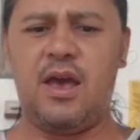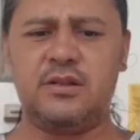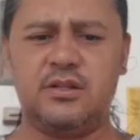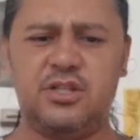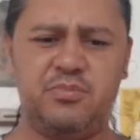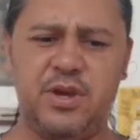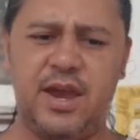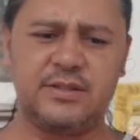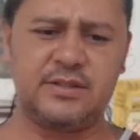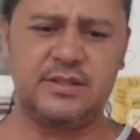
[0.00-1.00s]
and the
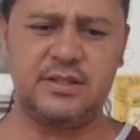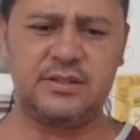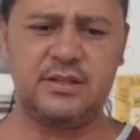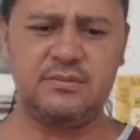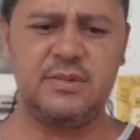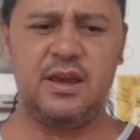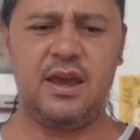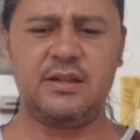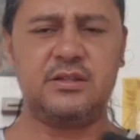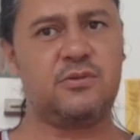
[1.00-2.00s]
GPS system,
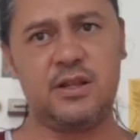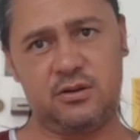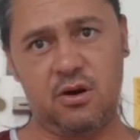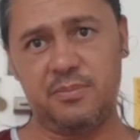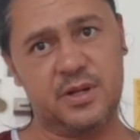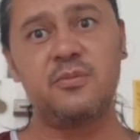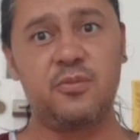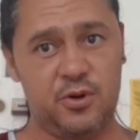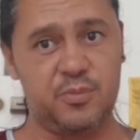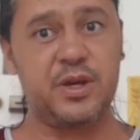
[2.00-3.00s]
and this quadcopter
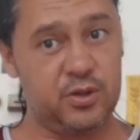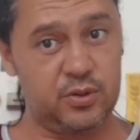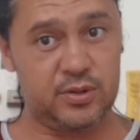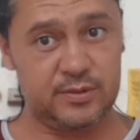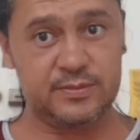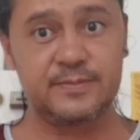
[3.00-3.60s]
will be good.